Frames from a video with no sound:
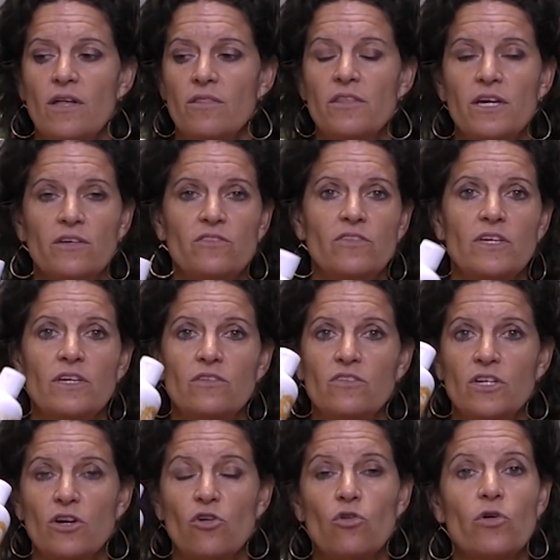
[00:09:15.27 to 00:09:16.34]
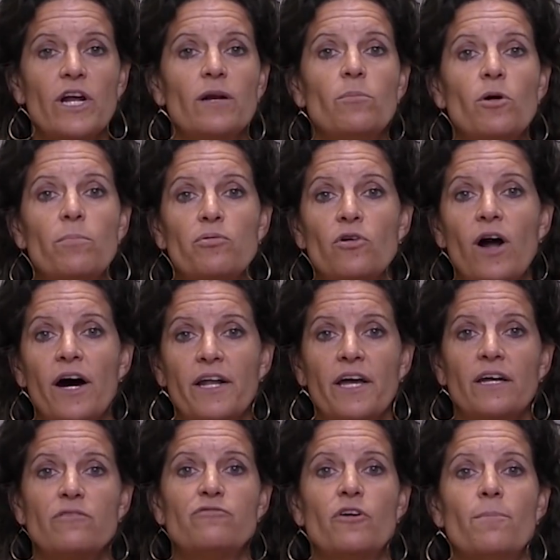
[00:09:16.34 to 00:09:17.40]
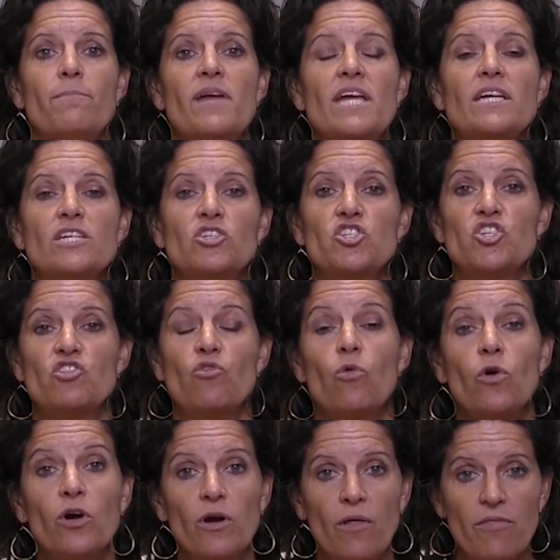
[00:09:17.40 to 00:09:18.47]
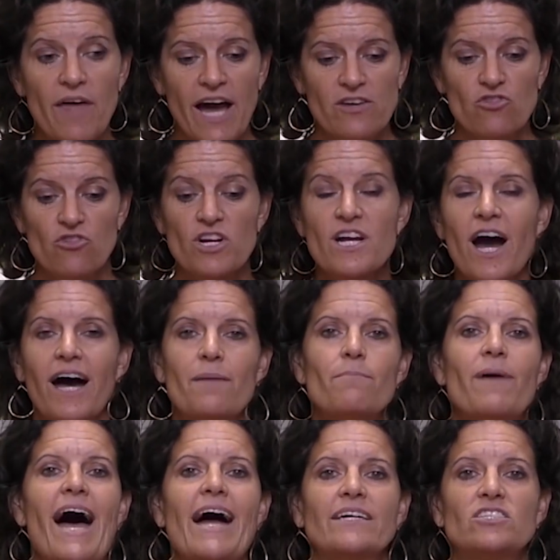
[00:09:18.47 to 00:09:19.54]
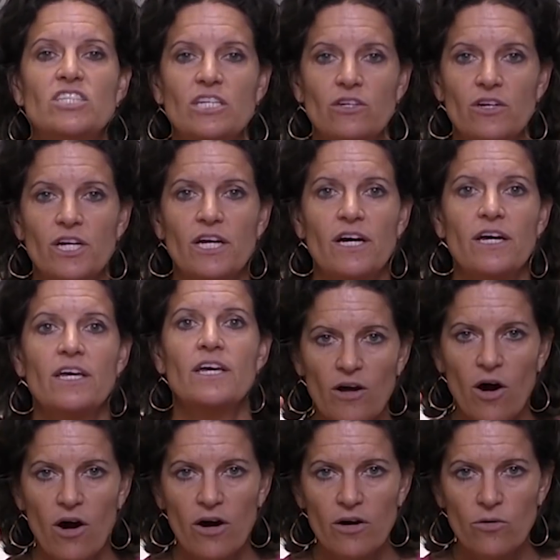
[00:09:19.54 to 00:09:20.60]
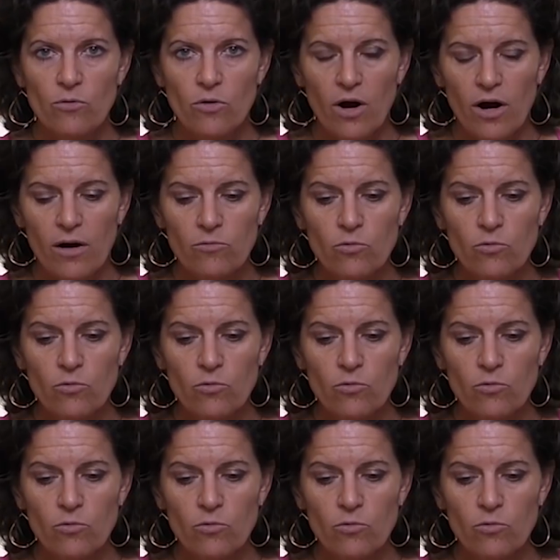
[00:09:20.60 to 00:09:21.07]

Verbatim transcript: this is an incredible product for making sure that your gut bacteria are uh,